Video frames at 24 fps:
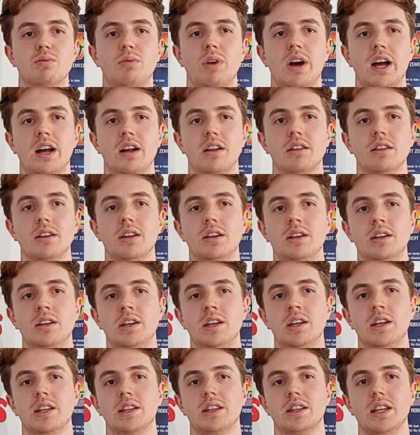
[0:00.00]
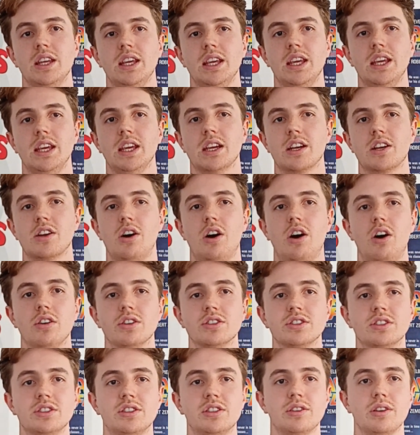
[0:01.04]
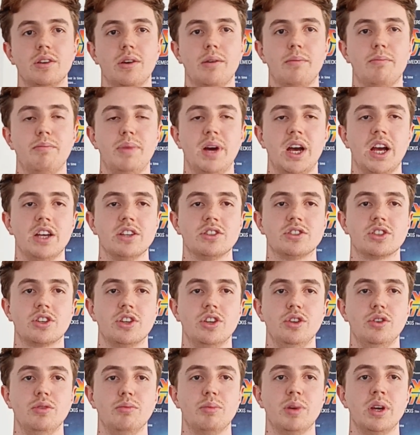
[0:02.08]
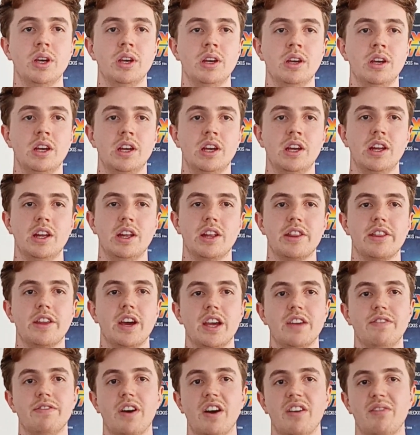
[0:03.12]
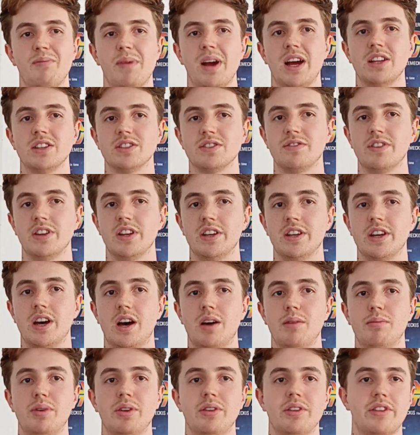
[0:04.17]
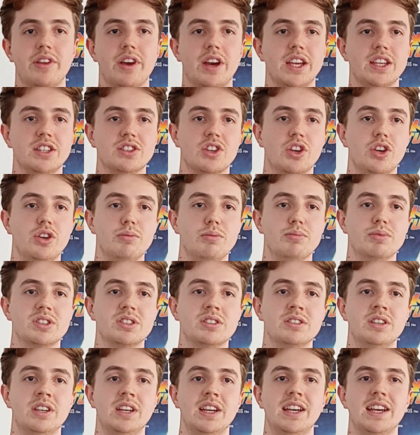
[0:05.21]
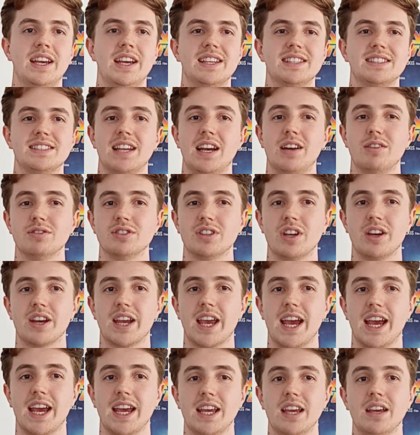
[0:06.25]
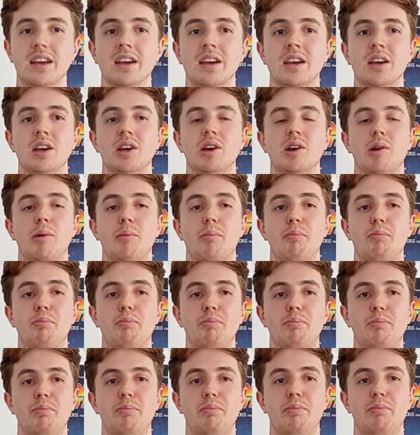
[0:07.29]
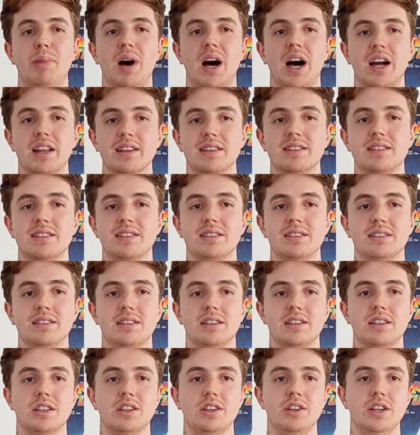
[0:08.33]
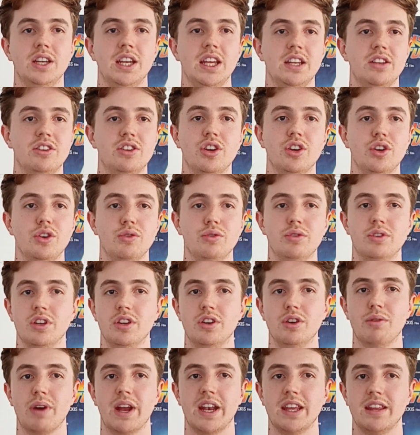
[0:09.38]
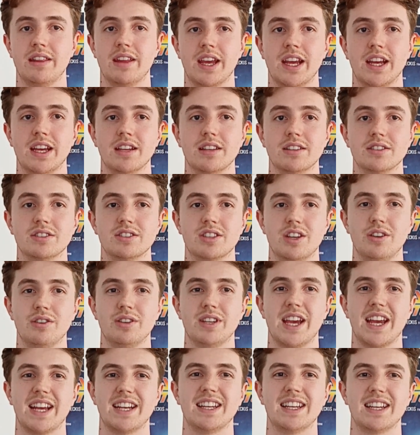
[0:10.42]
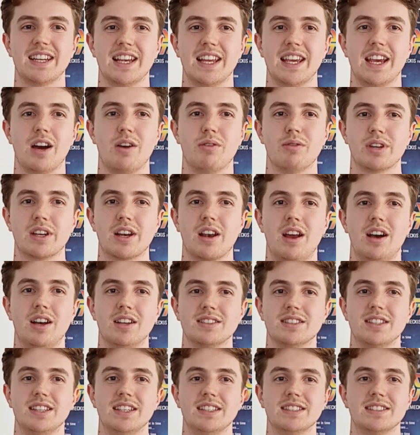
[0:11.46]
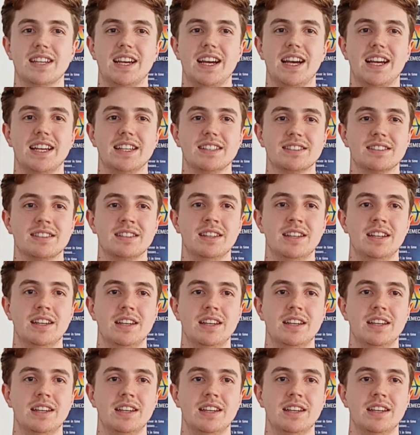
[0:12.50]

well, the cost per scoop, £35 for the tub, 30 scoops, sounds okay, but you need 2 to do anything, so technically I would class this as